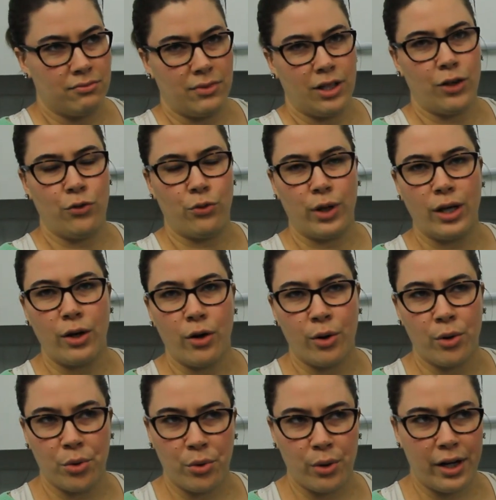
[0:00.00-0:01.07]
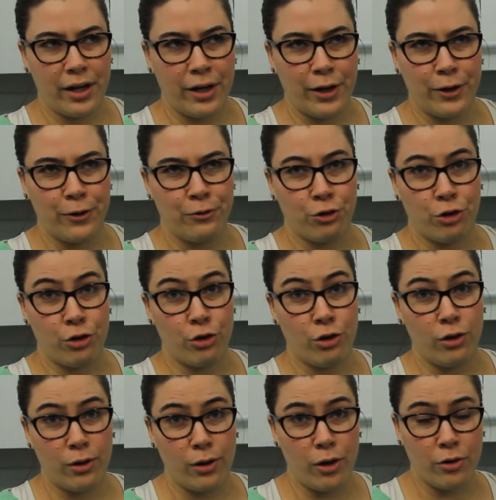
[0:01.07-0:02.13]
if we go for
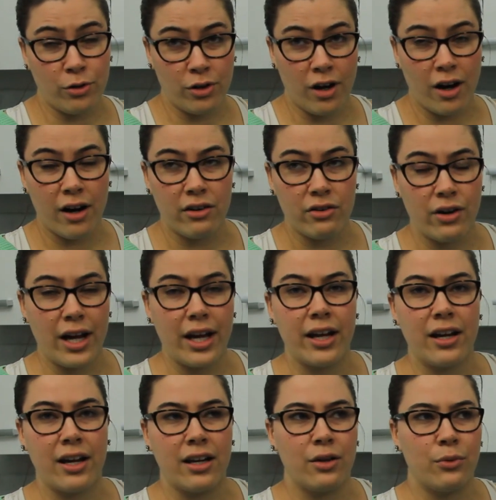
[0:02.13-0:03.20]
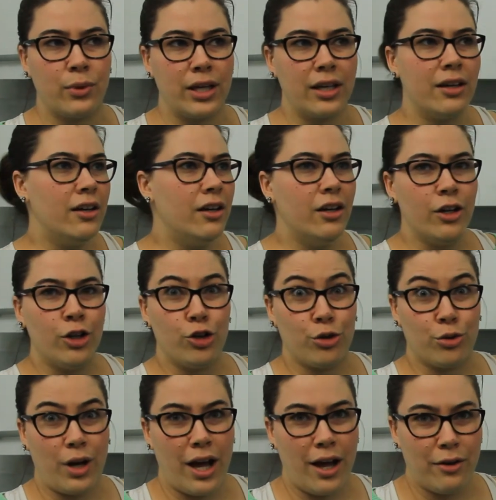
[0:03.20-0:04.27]
a long car ride and we
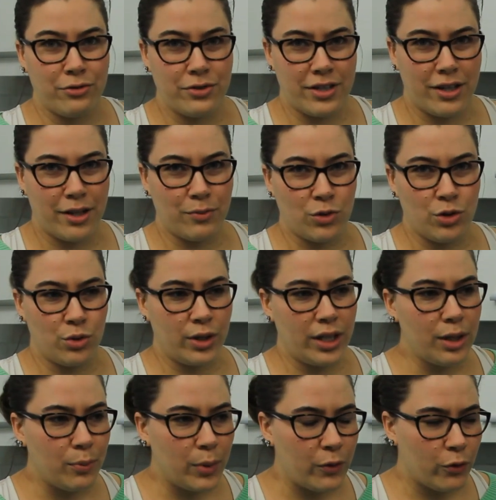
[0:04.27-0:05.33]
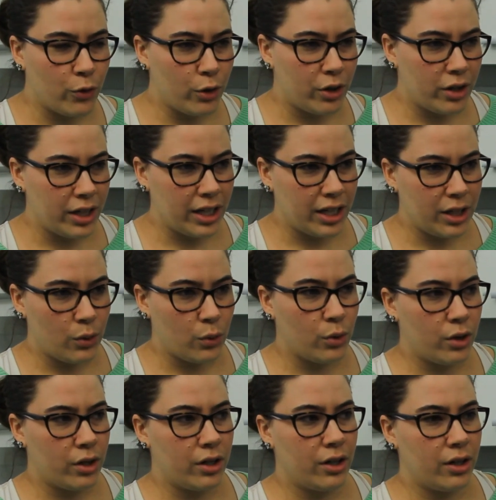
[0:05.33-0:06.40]
don't have time to eat before it,
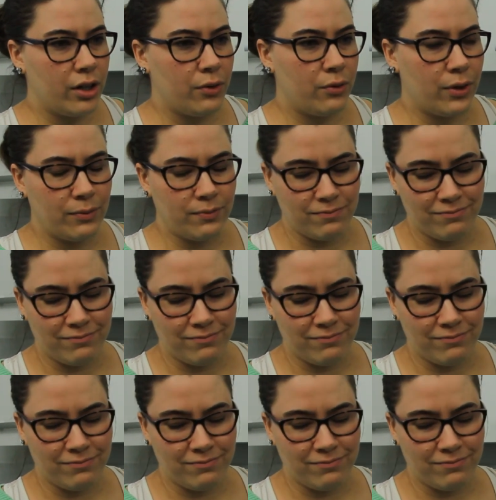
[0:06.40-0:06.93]
or if it...